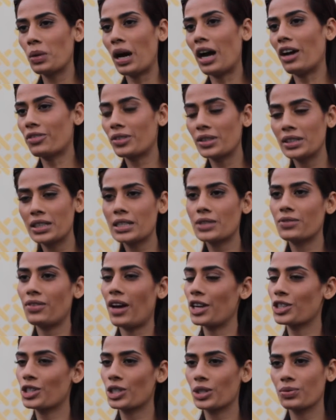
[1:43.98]
after this
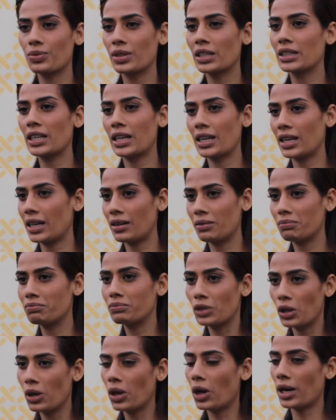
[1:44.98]
fashion week, there are
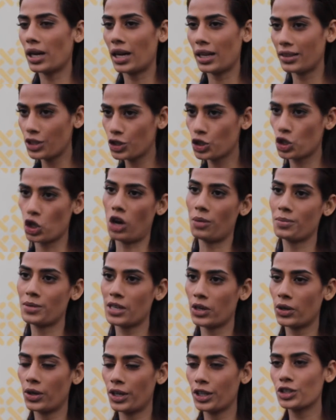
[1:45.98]
a lot of other jobs
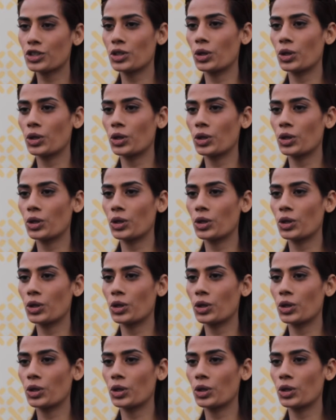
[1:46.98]
are going.